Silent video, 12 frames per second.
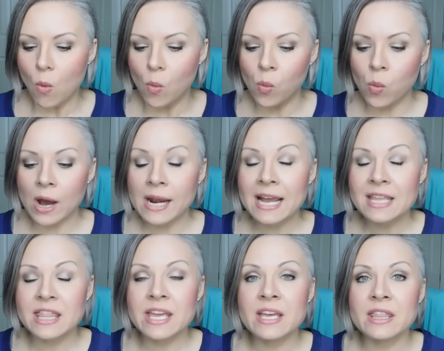What I
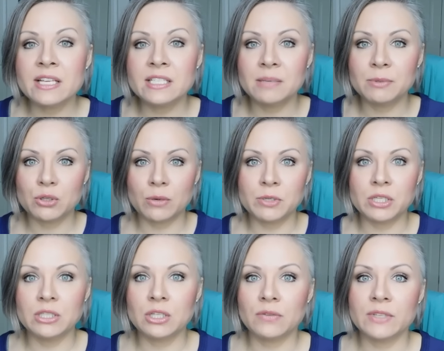think these
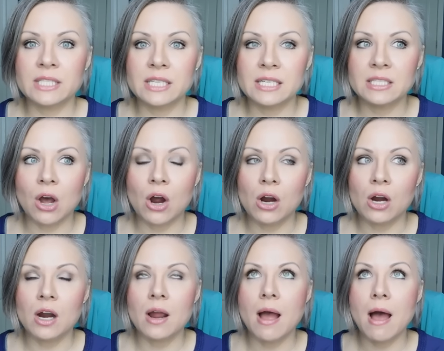subscription services
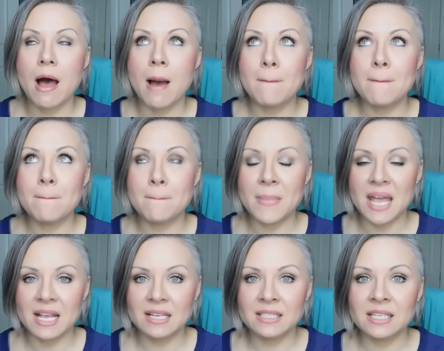are
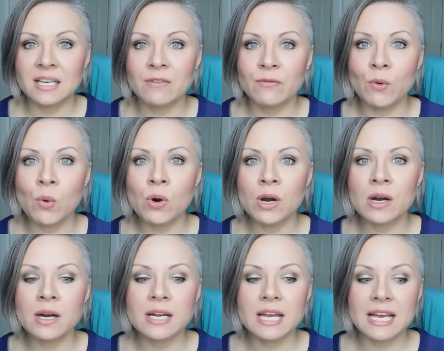amazing
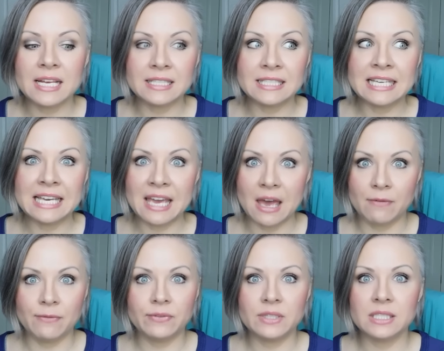for is
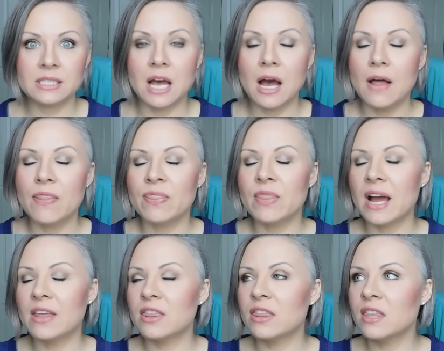gifts.
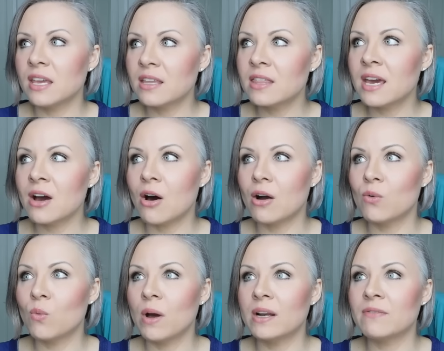I think they
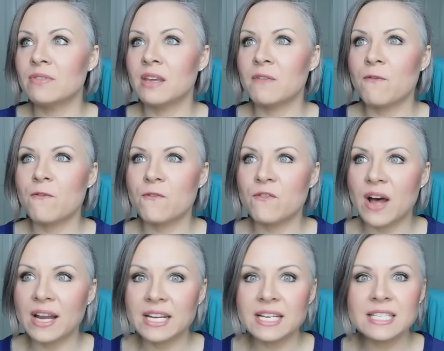are one of the
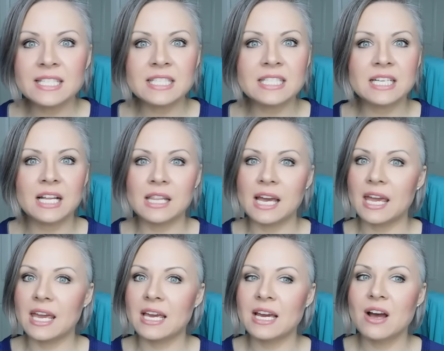funnest,
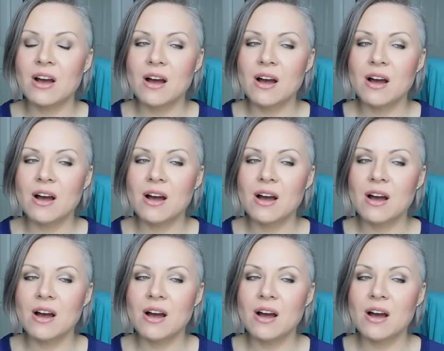like,